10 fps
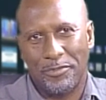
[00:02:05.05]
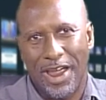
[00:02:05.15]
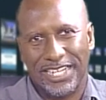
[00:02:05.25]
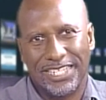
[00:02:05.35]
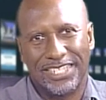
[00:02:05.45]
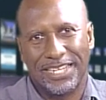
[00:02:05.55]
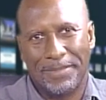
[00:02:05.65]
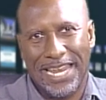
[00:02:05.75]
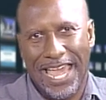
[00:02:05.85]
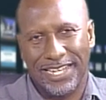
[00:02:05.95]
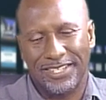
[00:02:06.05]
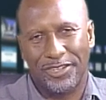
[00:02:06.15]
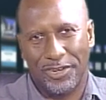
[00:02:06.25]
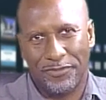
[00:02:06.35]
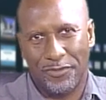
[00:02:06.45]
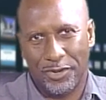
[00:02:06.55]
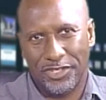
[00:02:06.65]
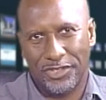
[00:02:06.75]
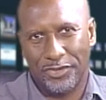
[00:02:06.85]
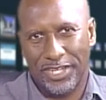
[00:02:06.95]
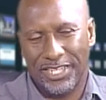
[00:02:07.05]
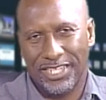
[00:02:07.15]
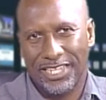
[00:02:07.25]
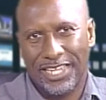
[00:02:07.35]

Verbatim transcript: practice in Manhattan, 34th Street,